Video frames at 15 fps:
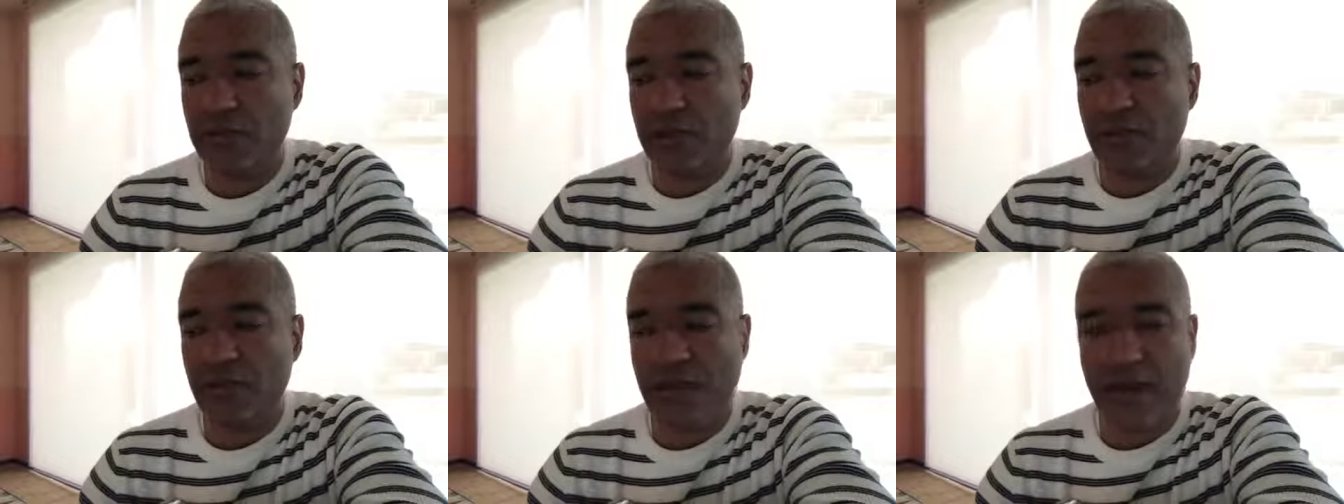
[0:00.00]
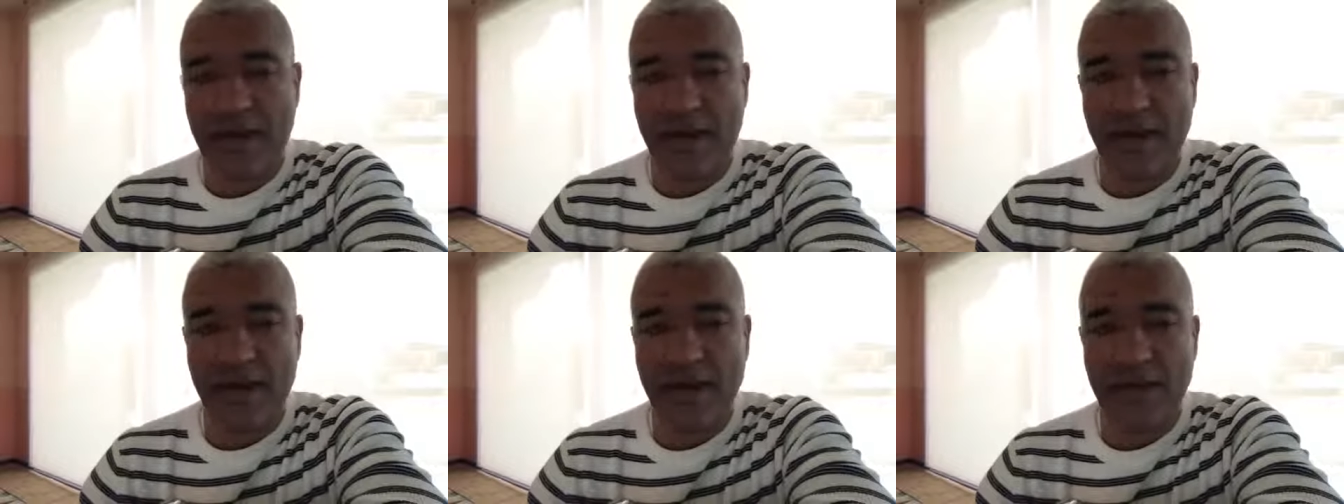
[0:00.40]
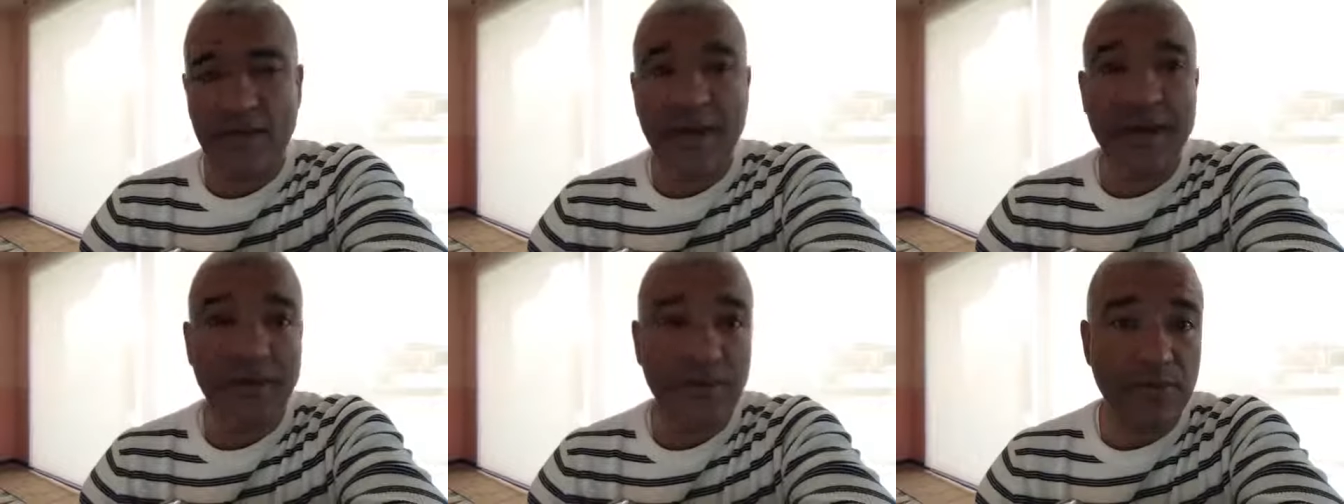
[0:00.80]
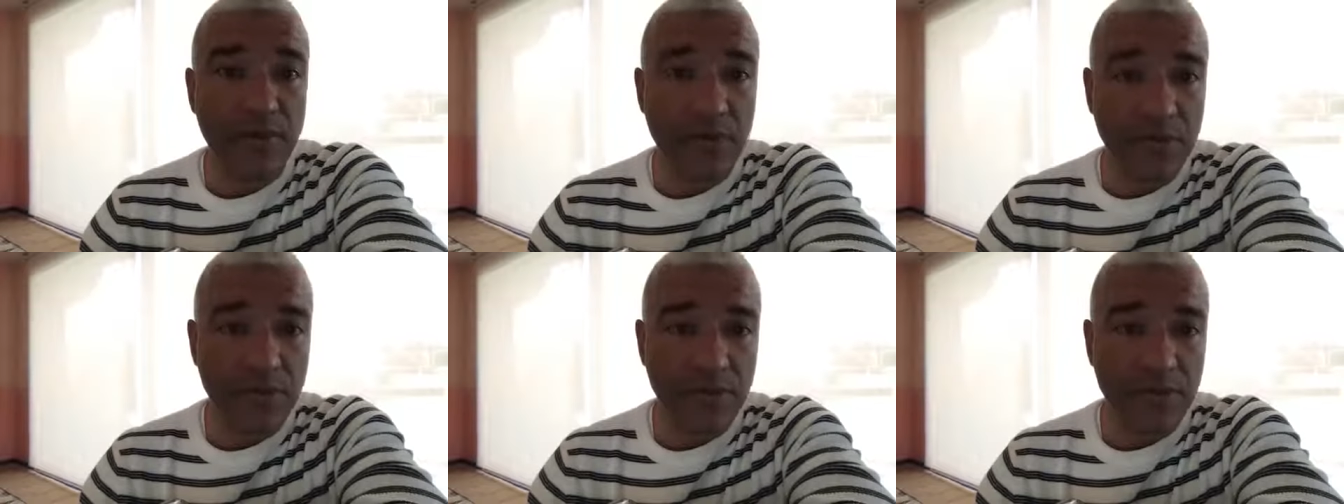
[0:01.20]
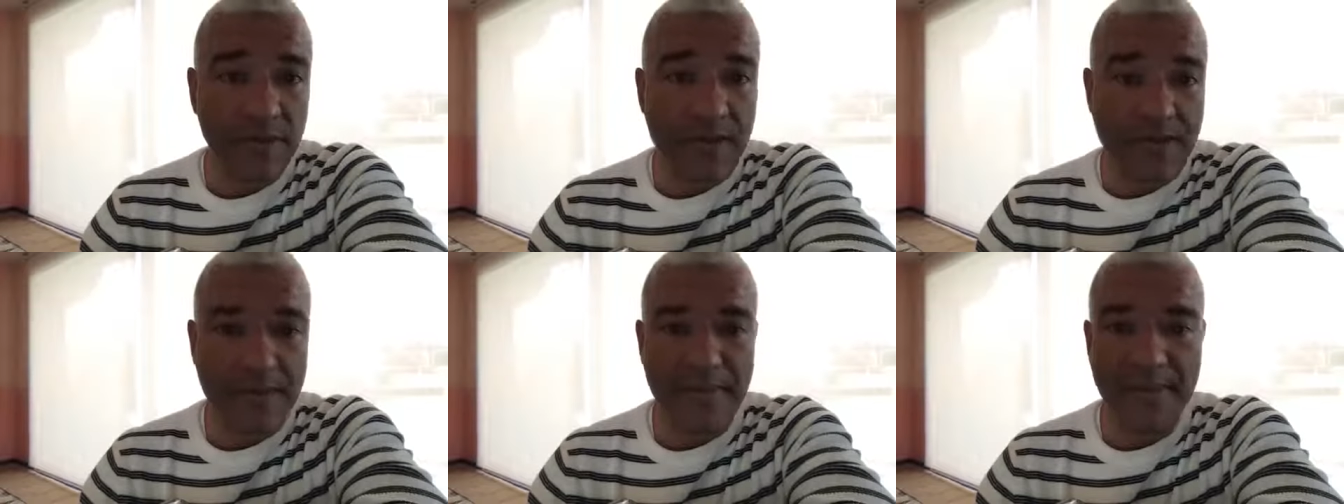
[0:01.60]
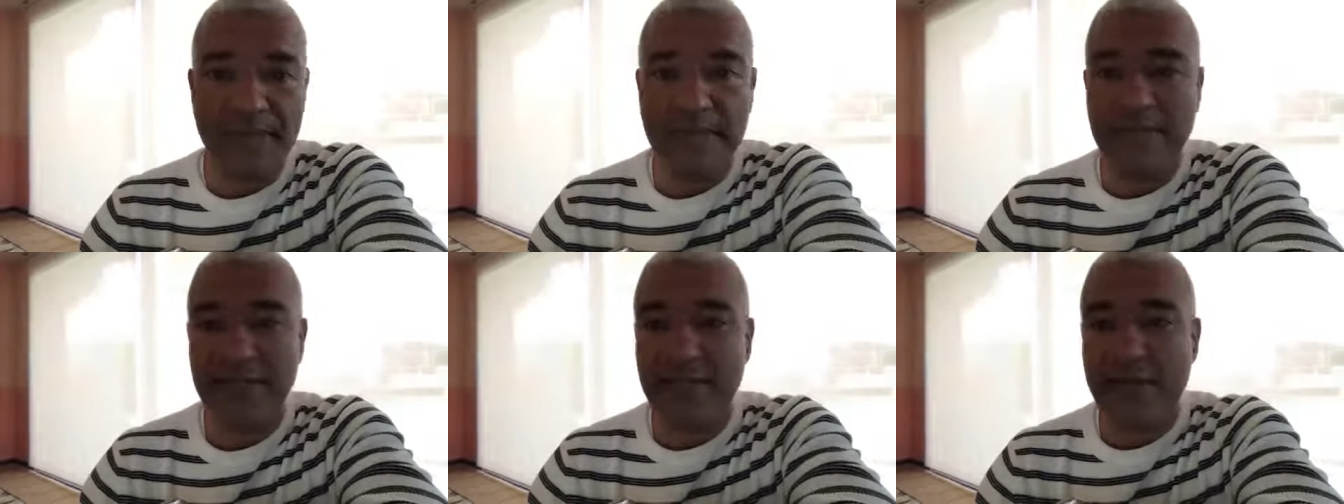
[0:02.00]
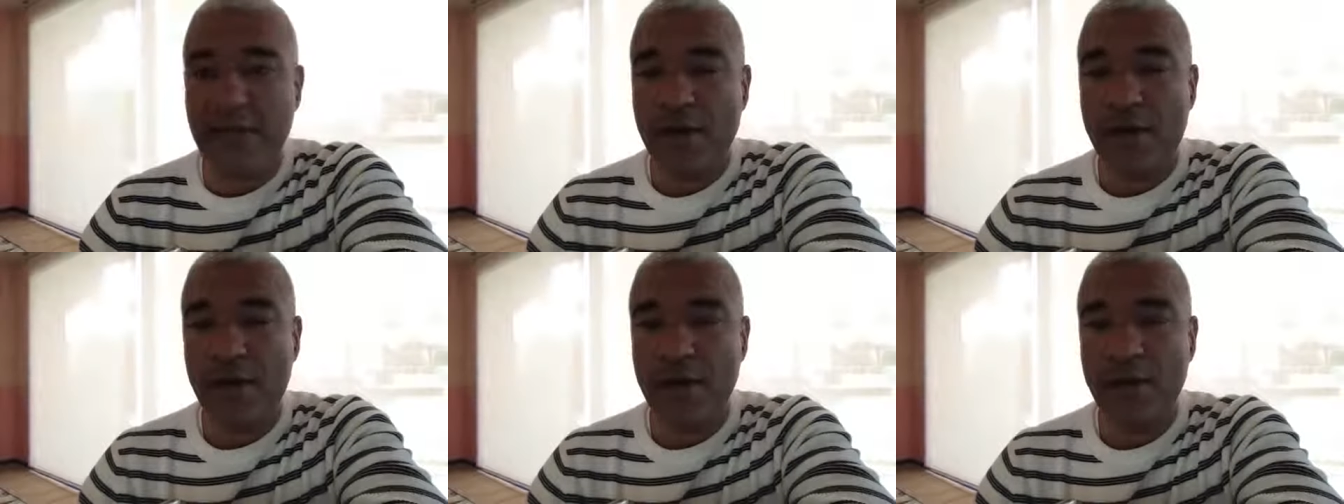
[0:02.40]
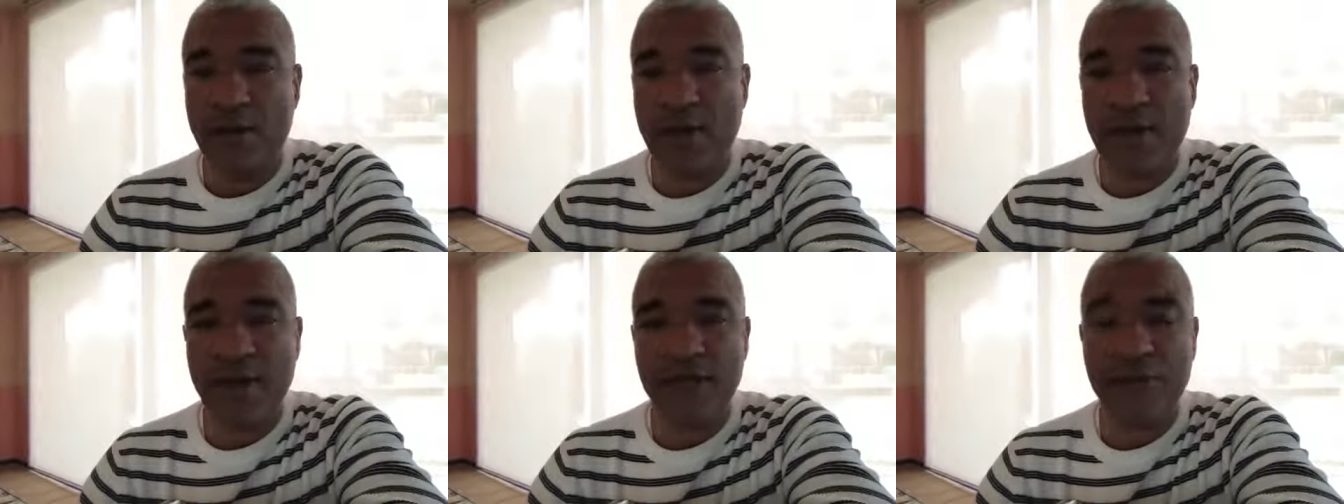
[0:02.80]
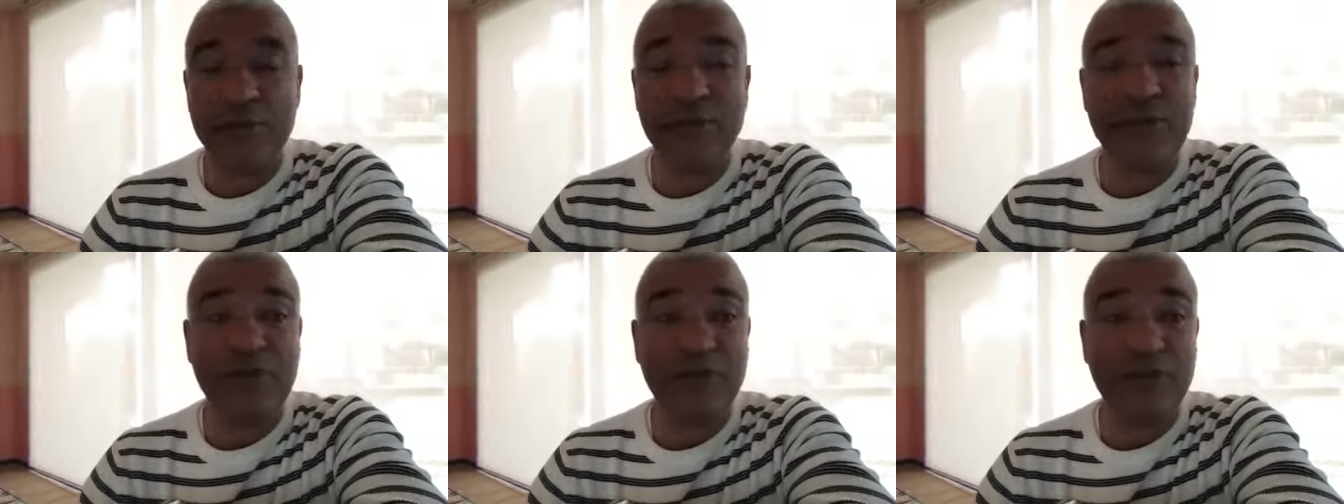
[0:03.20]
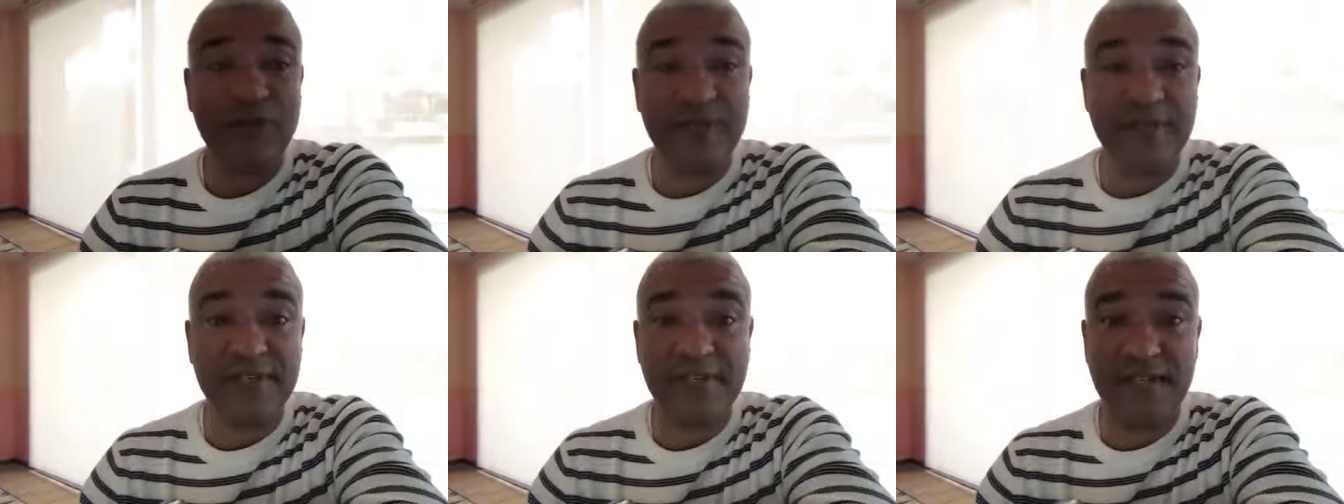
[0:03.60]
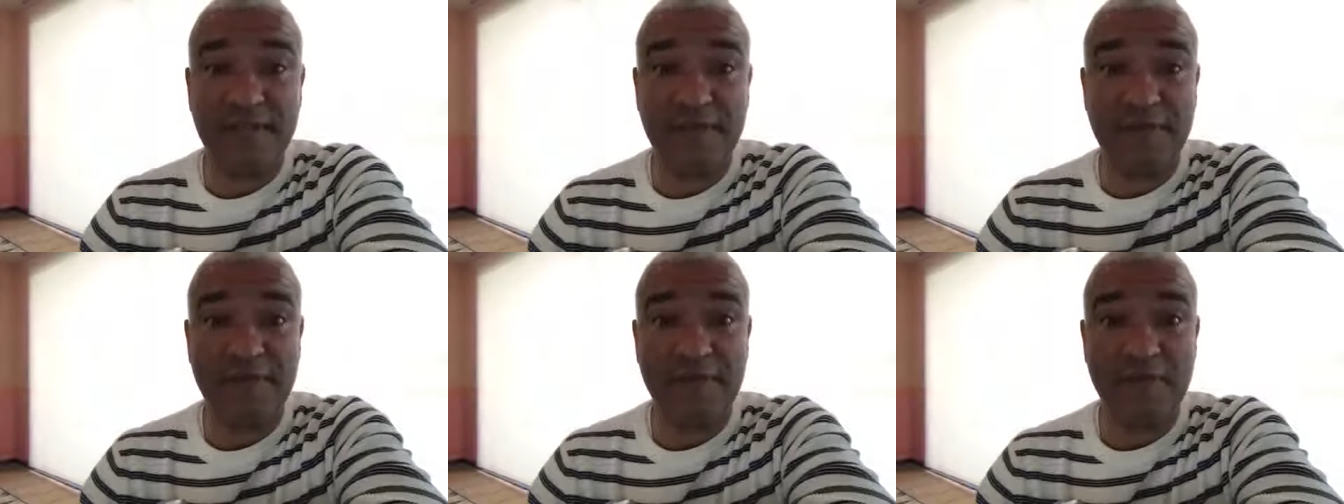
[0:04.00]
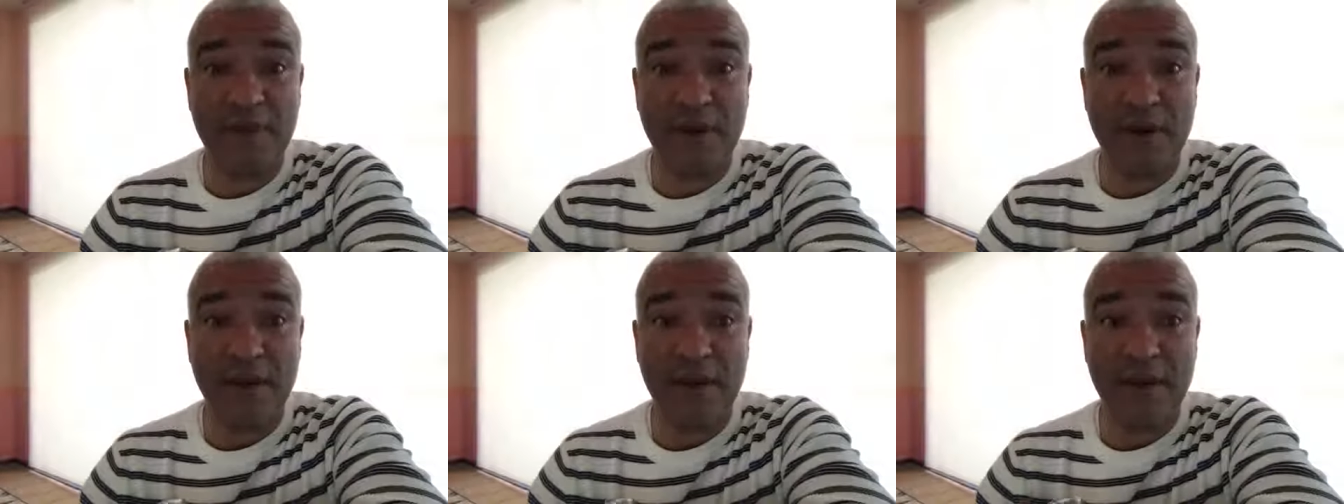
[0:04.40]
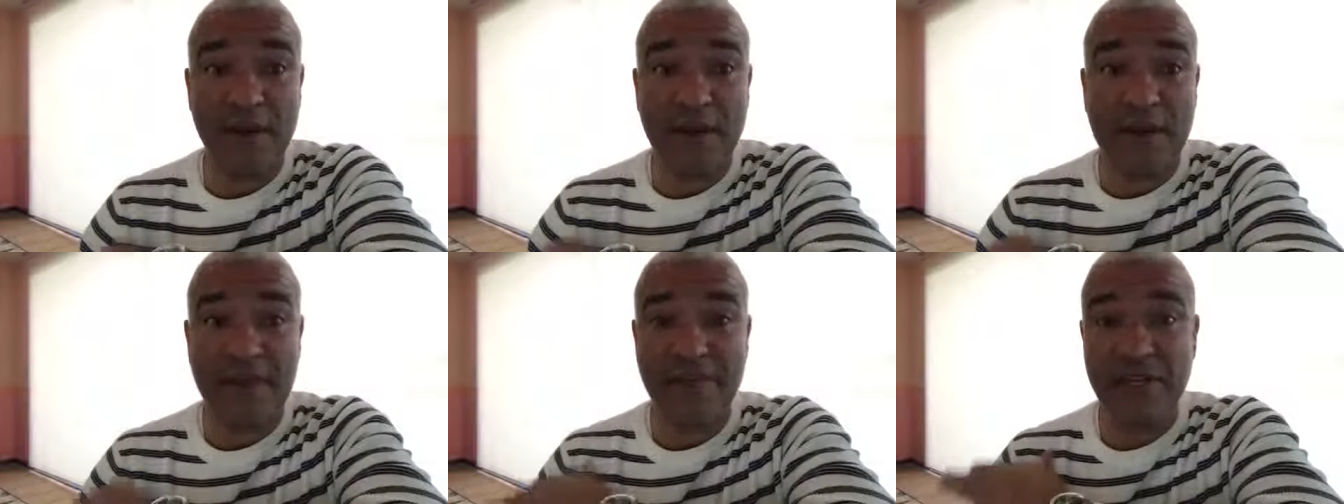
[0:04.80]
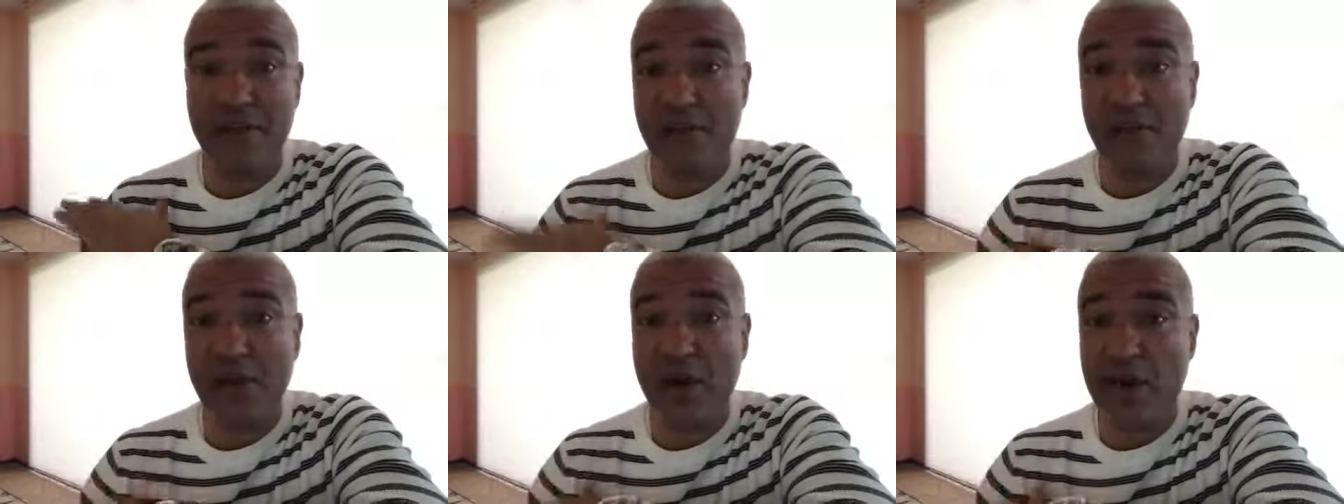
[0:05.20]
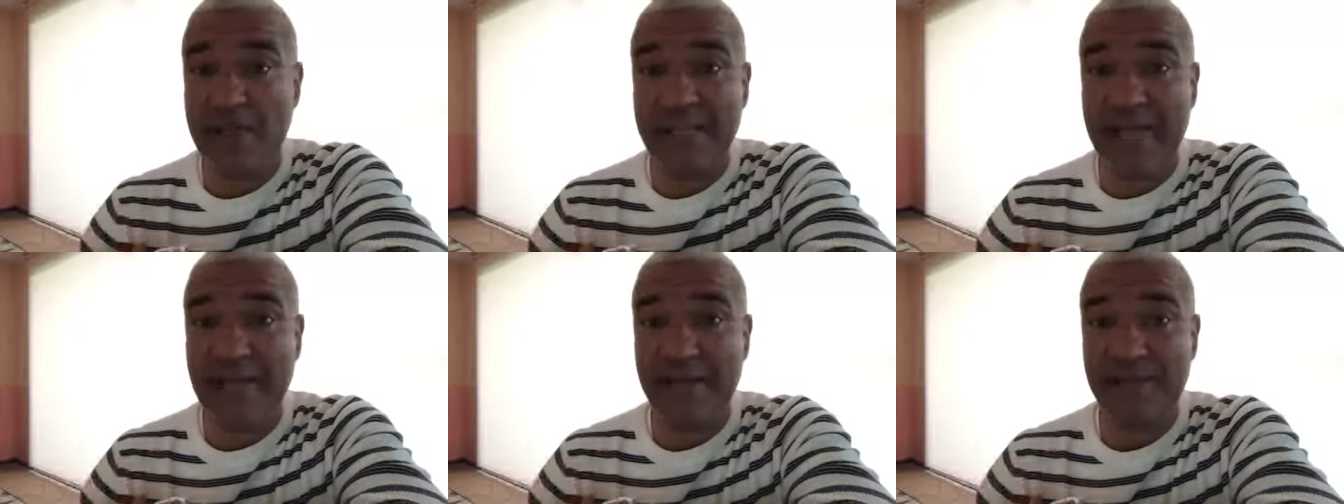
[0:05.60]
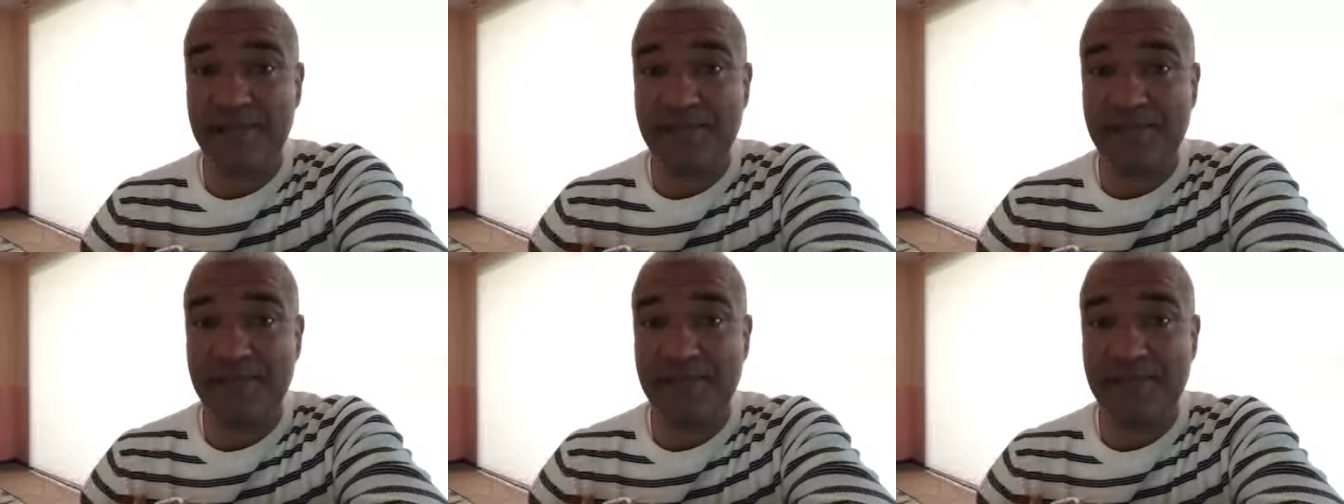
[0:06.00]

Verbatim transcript: paradigm, all the old habits are trying to resurface if you are having your guard down.